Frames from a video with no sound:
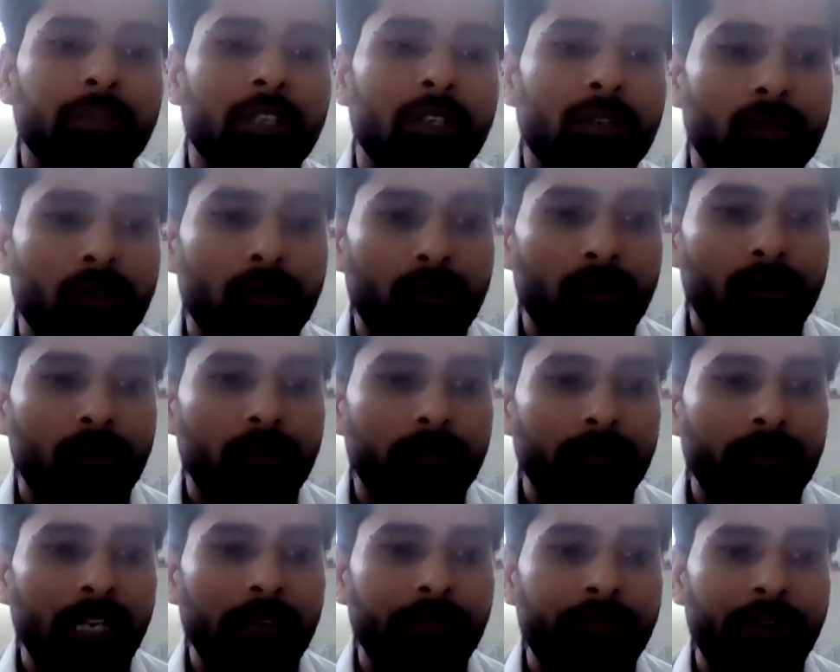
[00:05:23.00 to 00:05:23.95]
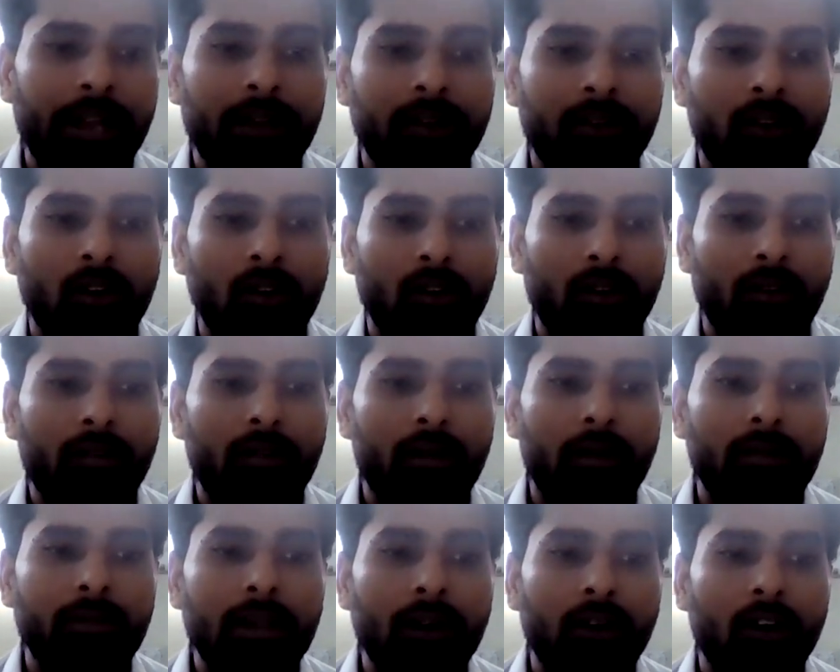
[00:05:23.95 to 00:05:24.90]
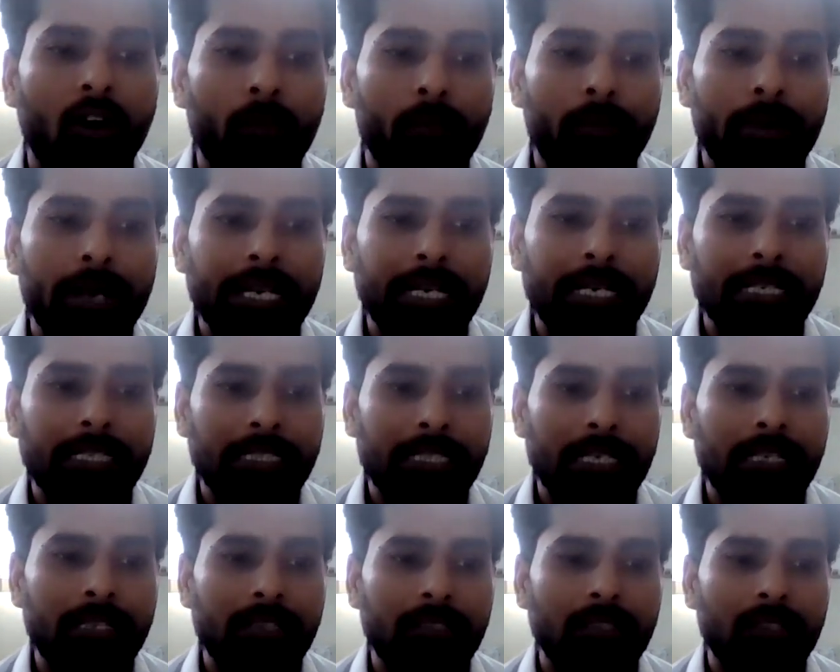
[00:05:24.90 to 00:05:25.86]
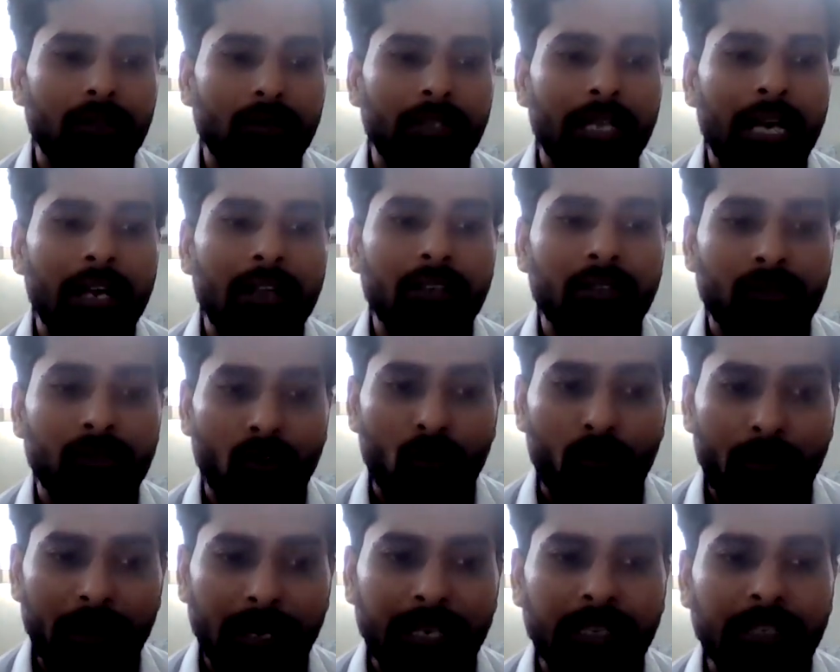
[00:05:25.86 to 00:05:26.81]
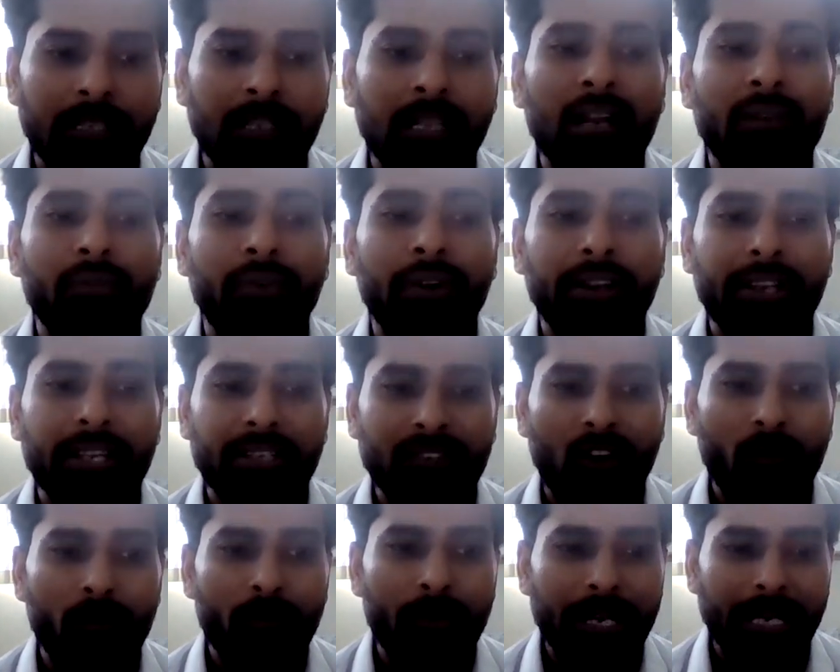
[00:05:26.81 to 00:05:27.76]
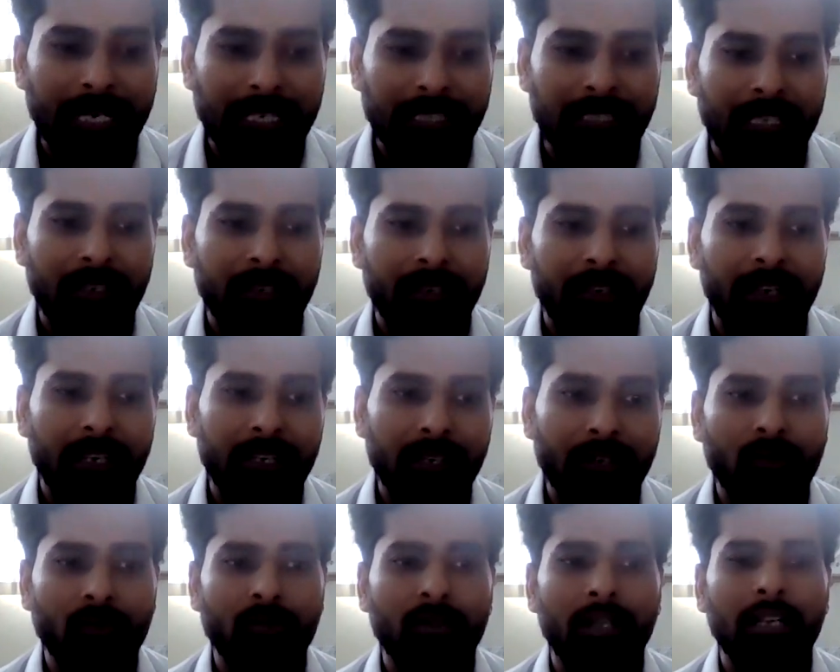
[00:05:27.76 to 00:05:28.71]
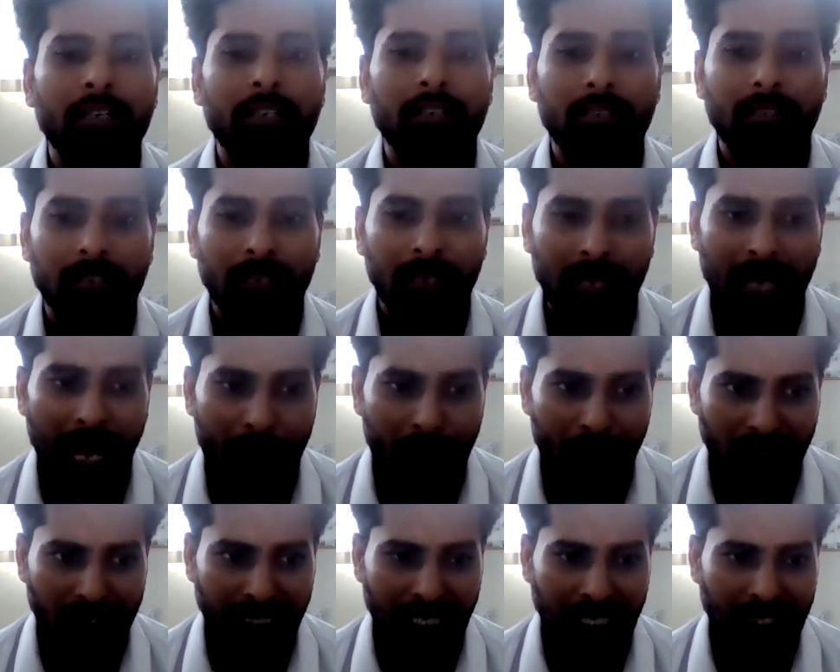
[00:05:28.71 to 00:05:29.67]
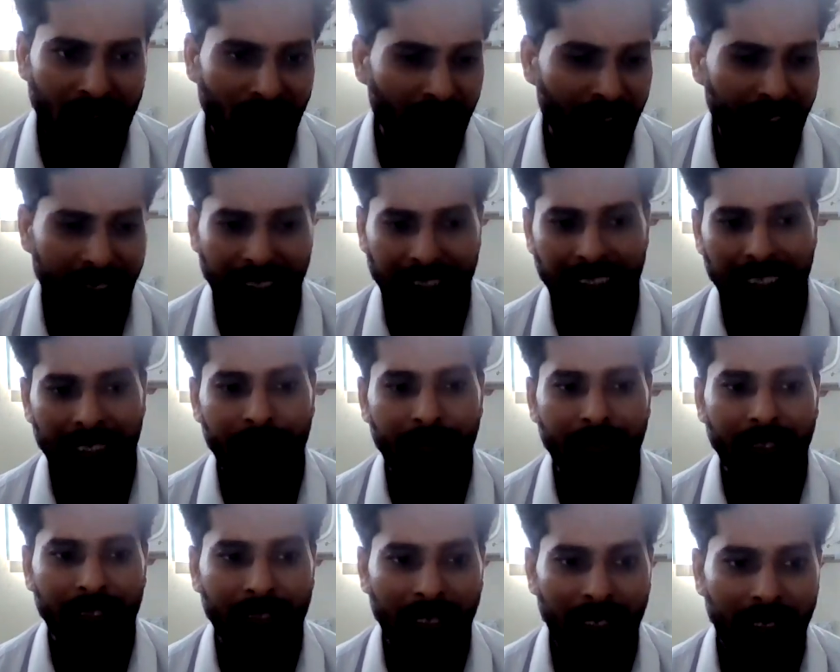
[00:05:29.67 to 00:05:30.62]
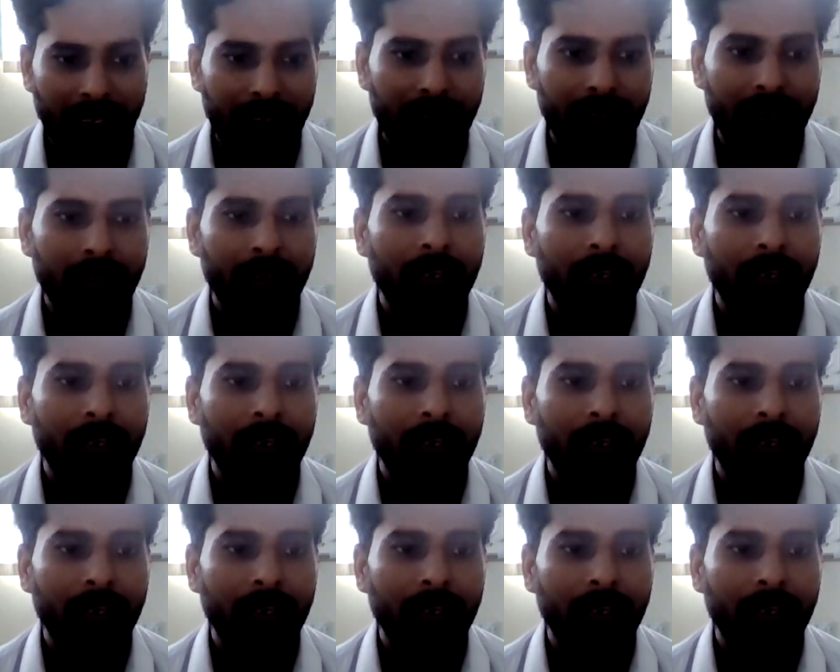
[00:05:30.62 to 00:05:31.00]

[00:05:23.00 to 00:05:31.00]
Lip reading: So if I talk about the complications, so there are various complications related to the hypersensitivity. That's number third.